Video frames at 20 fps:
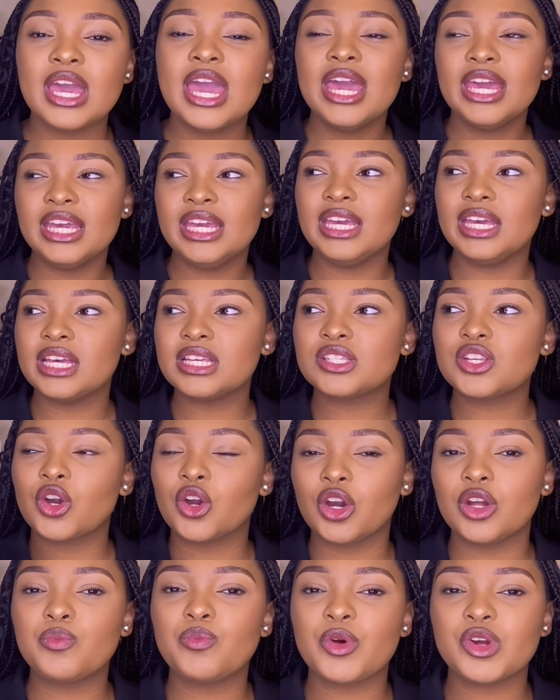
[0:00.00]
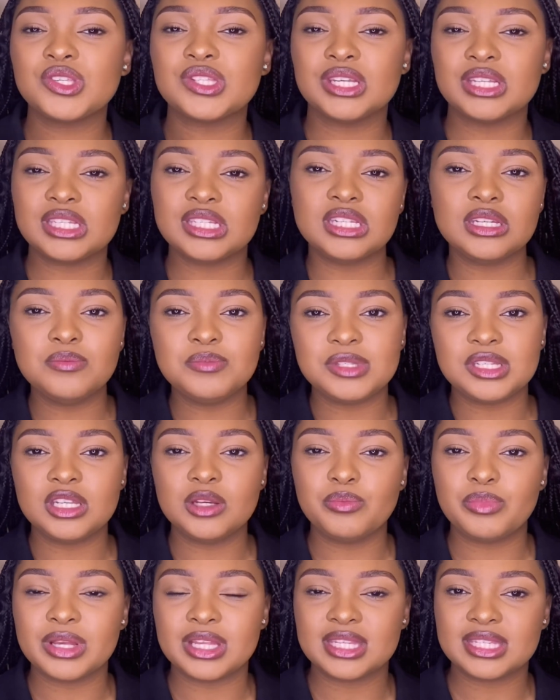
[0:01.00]
he is a good person
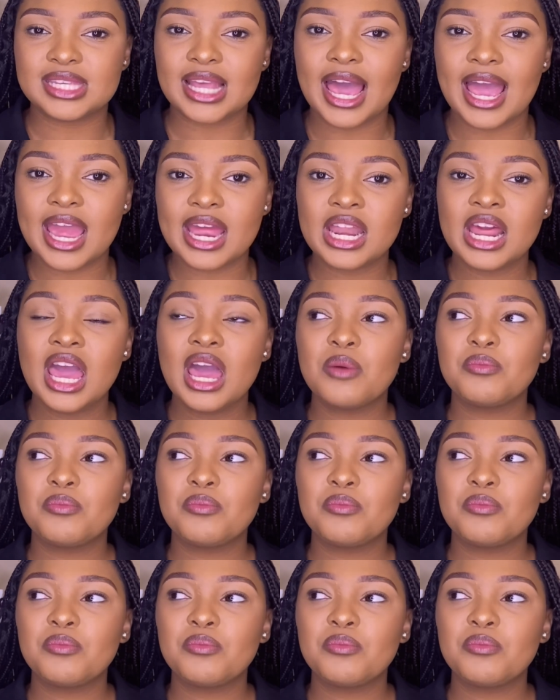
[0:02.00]
deep inside,